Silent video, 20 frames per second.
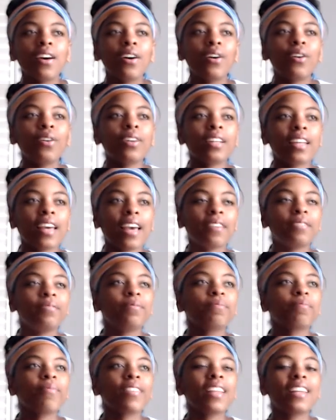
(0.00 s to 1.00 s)
Okay,
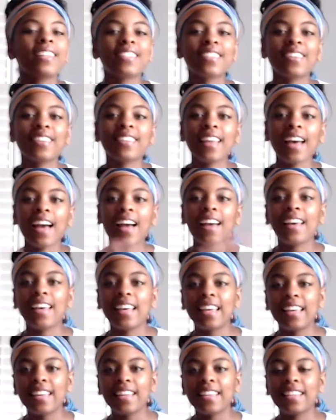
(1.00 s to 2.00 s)
so that
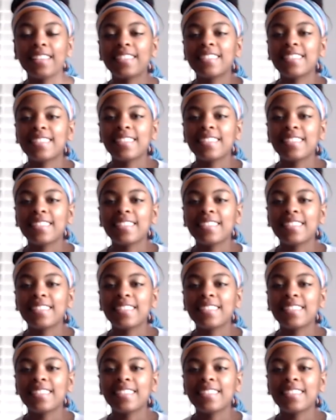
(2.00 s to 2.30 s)
is